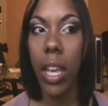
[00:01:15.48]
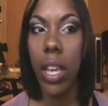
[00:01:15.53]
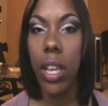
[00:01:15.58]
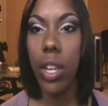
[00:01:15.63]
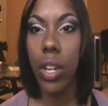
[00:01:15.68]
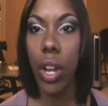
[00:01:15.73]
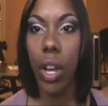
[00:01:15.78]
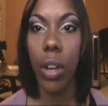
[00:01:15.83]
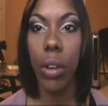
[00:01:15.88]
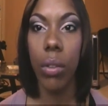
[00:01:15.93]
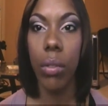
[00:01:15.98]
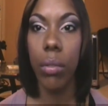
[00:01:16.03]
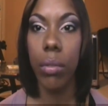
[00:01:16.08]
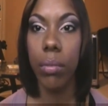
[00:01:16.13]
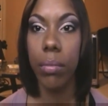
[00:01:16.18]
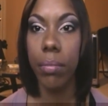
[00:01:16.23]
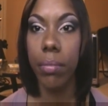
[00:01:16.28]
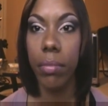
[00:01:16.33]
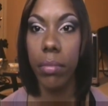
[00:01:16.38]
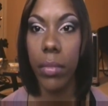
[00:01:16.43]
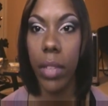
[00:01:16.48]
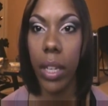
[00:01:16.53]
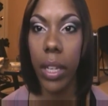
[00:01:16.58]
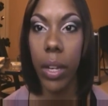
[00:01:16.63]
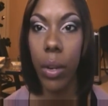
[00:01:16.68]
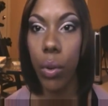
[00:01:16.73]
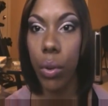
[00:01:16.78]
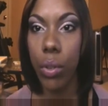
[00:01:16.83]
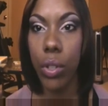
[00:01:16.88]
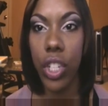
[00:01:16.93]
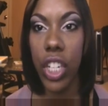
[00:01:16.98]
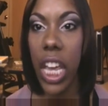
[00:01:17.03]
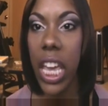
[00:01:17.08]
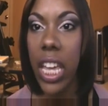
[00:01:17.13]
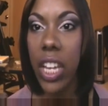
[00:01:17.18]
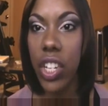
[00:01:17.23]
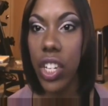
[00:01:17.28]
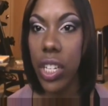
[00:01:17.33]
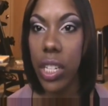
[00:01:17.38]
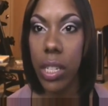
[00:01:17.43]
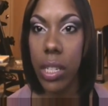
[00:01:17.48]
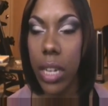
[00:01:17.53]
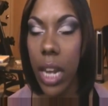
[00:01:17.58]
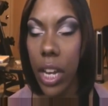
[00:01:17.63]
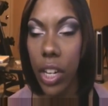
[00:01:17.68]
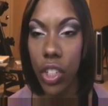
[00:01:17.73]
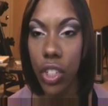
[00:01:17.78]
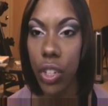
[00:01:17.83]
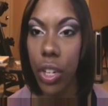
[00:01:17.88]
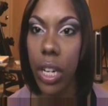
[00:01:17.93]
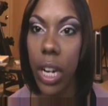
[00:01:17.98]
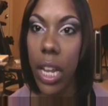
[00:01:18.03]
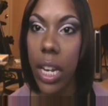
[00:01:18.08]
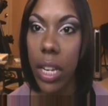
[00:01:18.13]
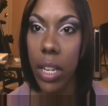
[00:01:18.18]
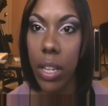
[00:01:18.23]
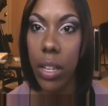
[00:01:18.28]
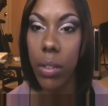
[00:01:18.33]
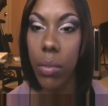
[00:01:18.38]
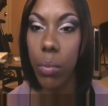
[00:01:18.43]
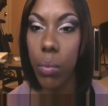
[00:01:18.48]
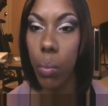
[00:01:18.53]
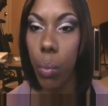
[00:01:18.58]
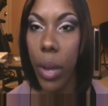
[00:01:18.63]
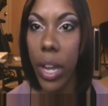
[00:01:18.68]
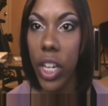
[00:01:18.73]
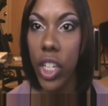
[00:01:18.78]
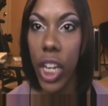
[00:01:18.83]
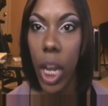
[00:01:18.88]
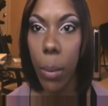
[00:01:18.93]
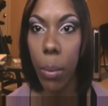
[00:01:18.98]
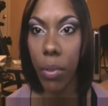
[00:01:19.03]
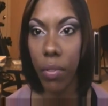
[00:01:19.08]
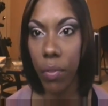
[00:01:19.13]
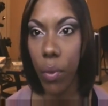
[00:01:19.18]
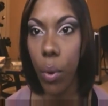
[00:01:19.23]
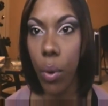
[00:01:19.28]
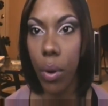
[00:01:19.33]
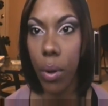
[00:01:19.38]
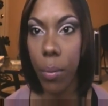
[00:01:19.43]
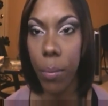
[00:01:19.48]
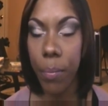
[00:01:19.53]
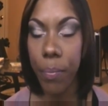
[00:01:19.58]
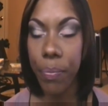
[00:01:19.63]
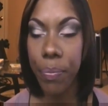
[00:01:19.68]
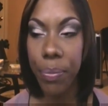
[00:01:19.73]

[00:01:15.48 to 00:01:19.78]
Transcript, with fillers: you know eh, or change its texture in any way shape or form